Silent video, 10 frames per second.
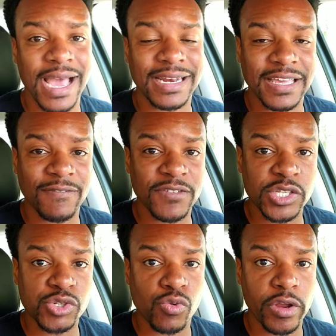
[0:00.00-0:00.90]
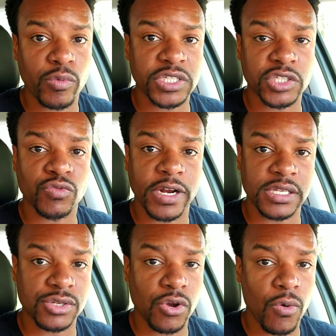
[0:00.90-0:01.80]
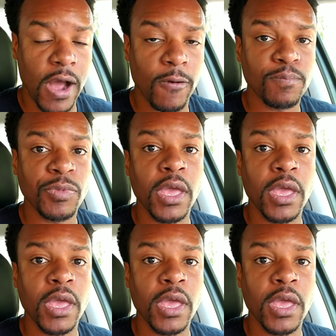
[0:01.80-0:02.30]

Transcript: not inventory, which is ready to go out,